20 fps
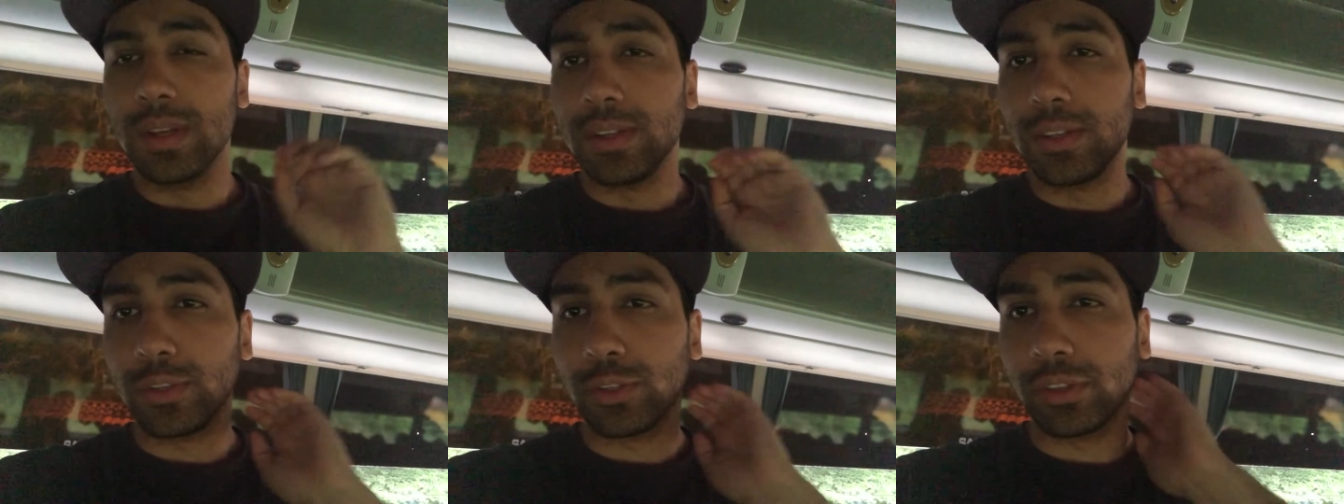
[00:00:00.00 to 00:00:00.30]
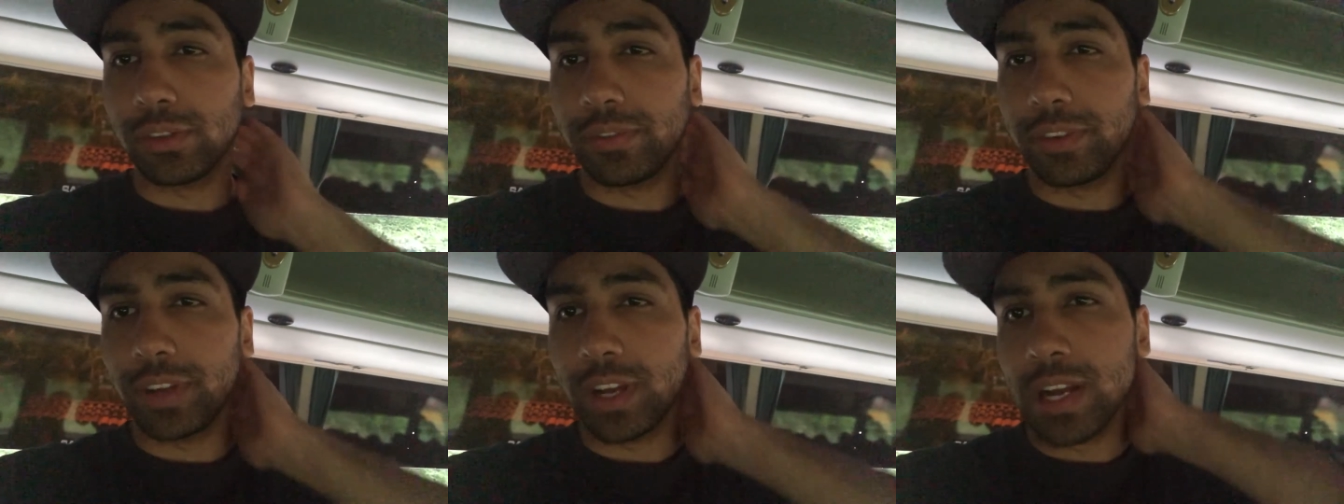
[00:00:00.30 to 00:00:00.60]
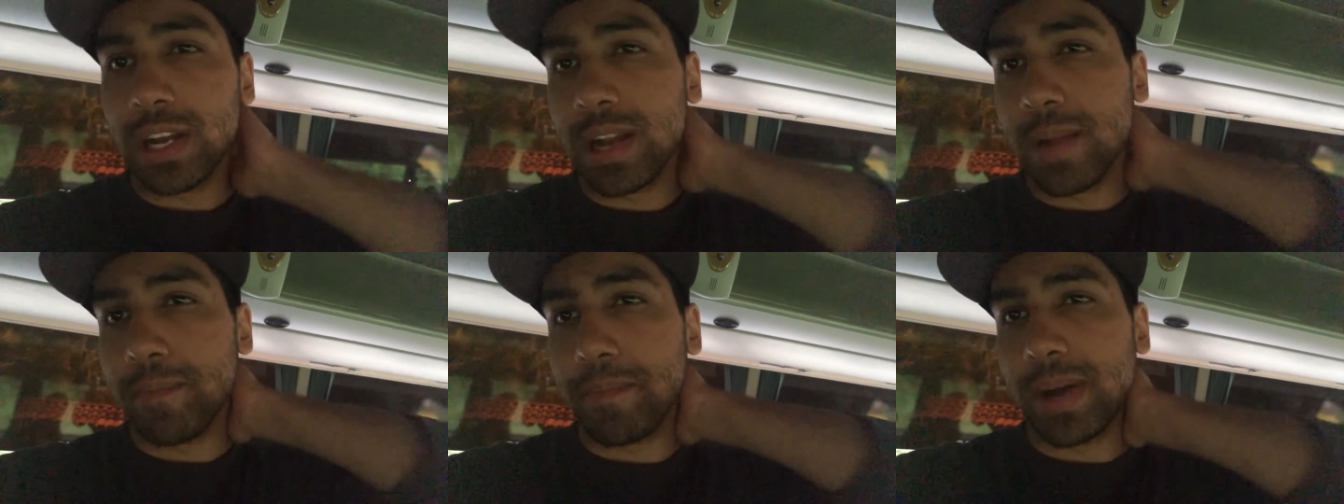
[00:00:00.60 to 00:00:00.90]
So we are
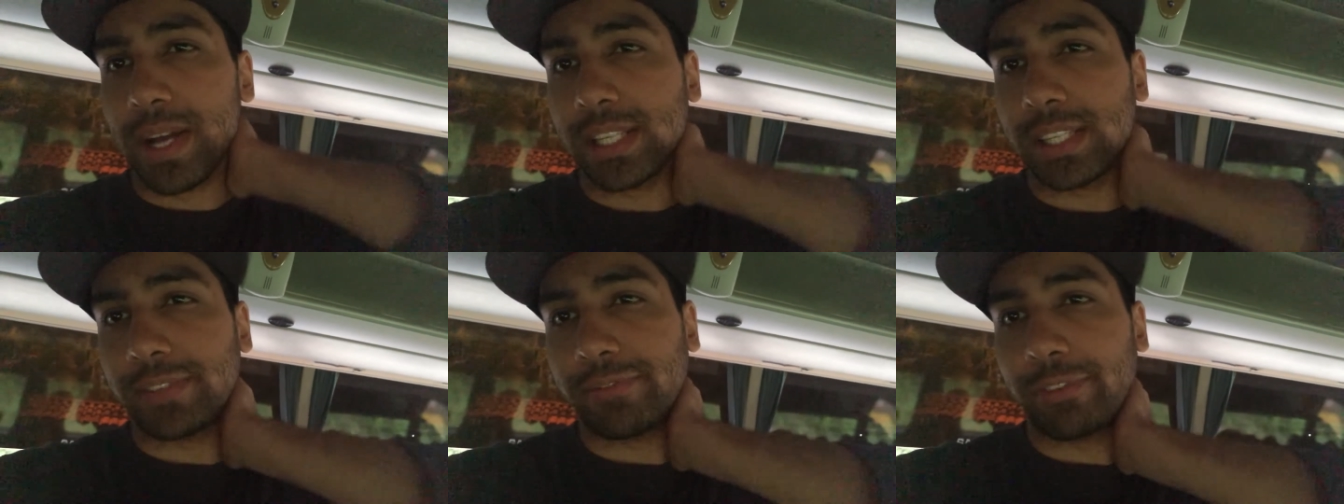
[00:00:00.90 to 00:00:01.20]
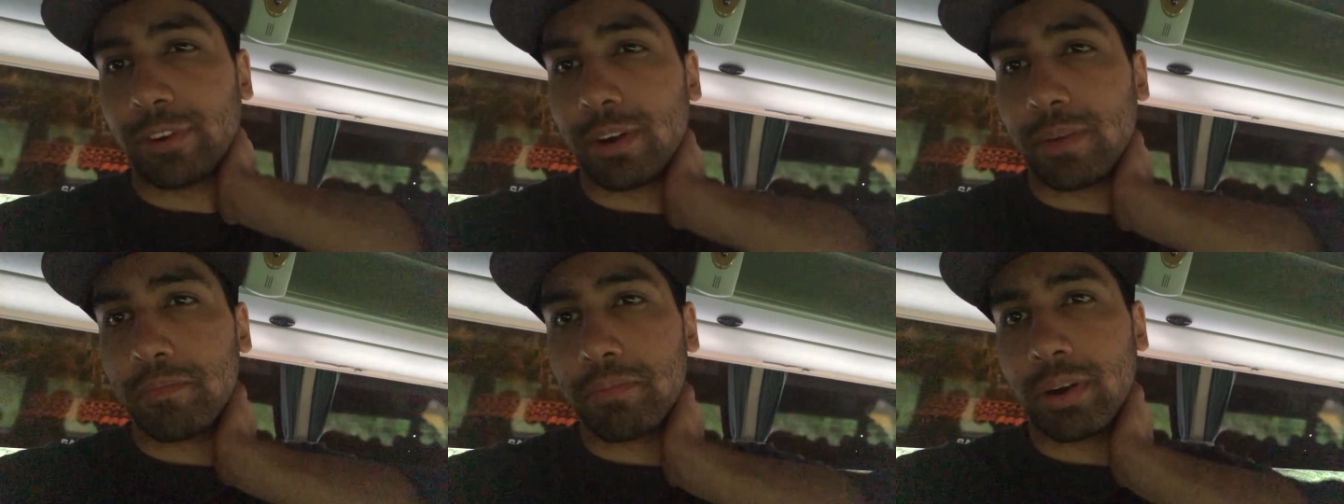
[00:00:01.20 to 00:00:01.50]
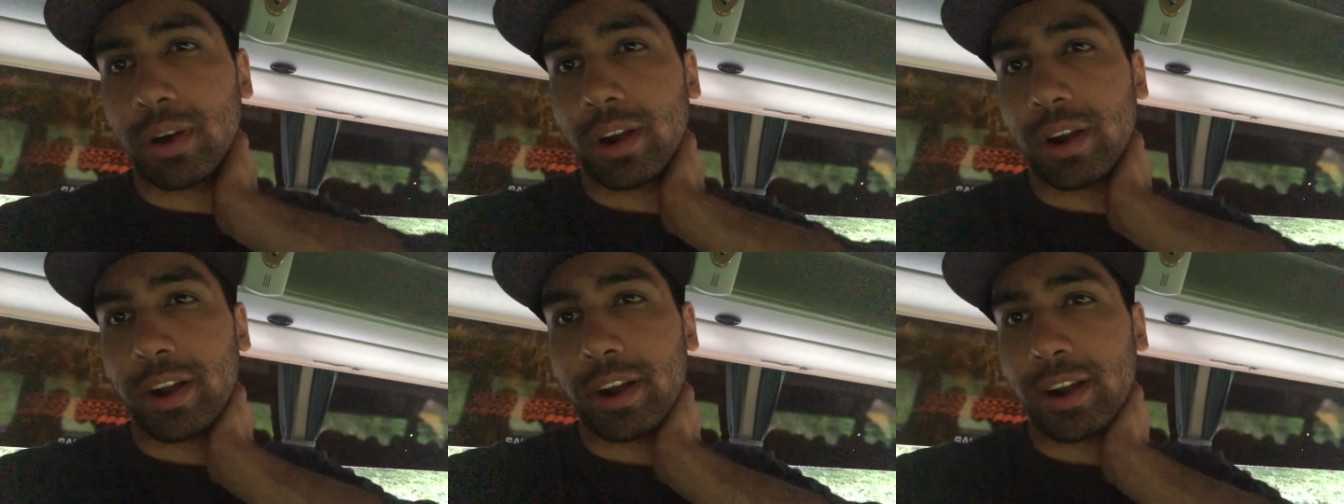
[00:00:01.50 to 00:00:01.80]
in the bus for
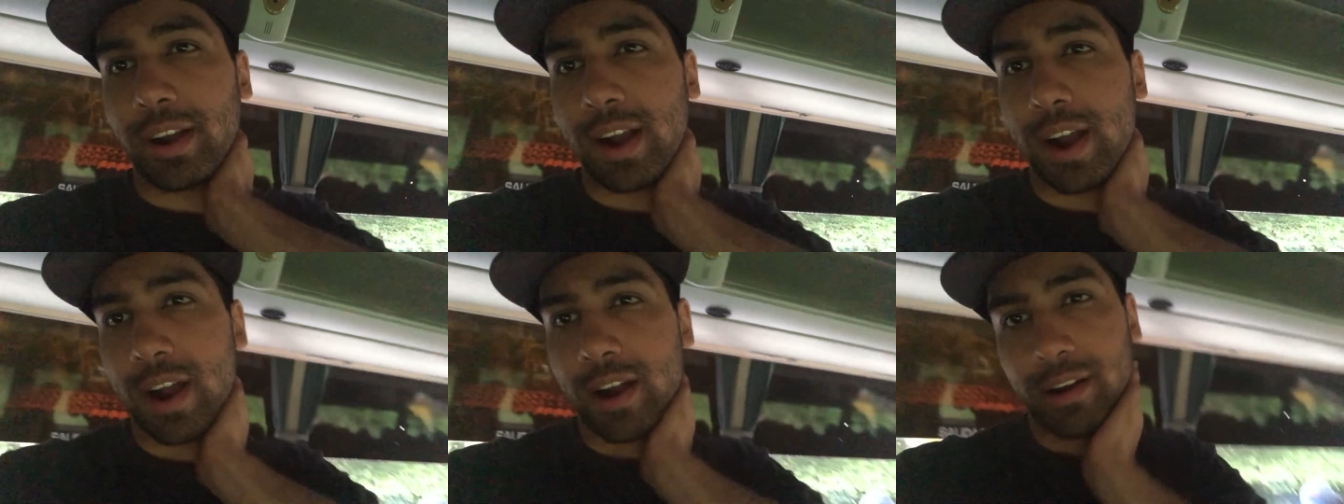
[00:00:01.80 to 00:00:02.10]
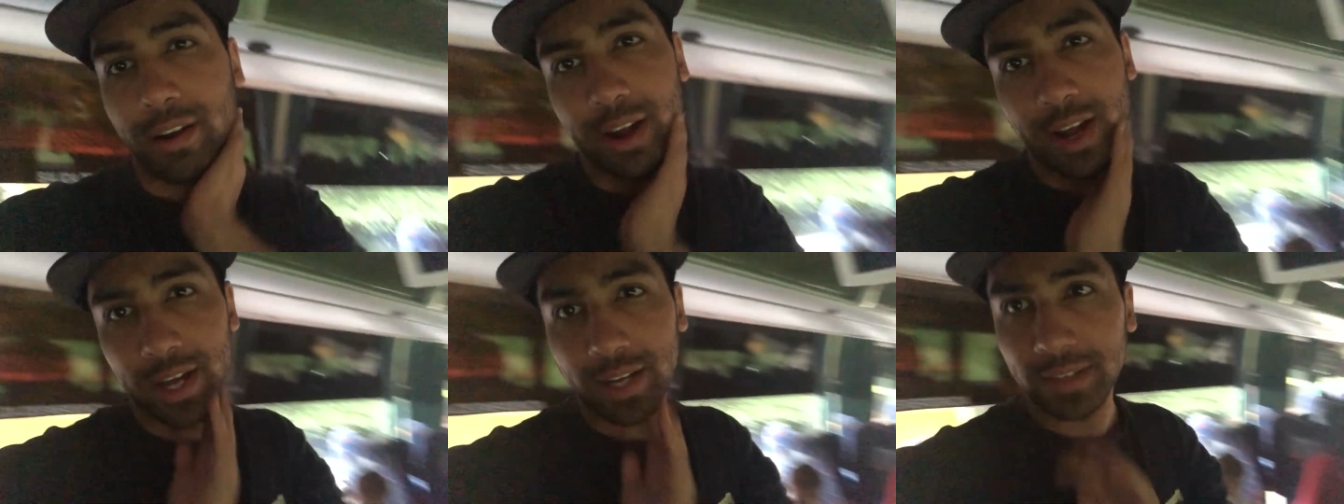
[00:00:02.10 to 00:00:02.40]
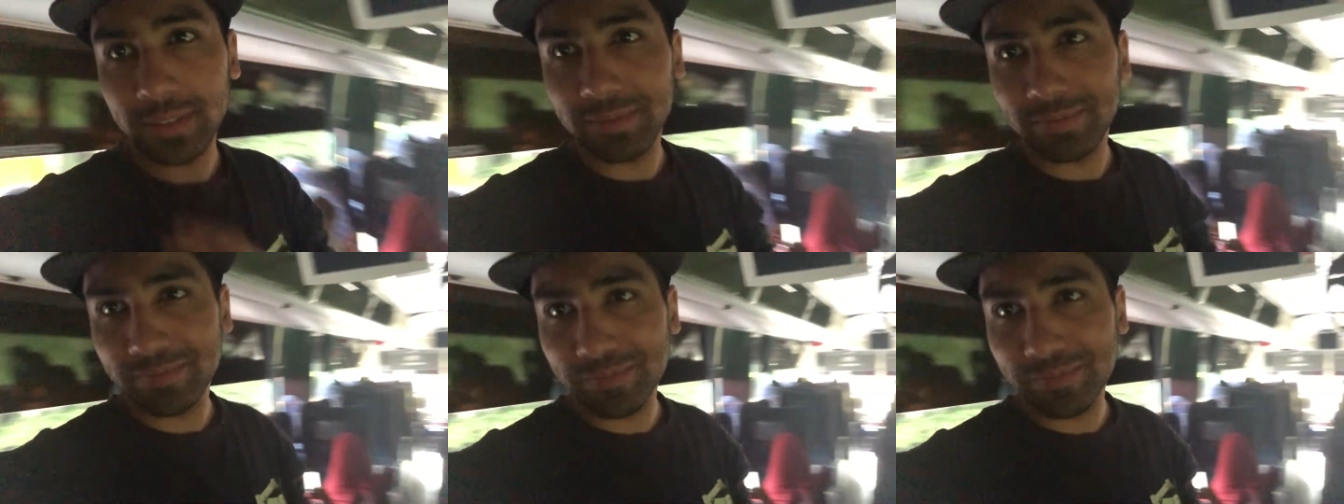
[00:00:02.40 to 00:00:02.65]
Pereira,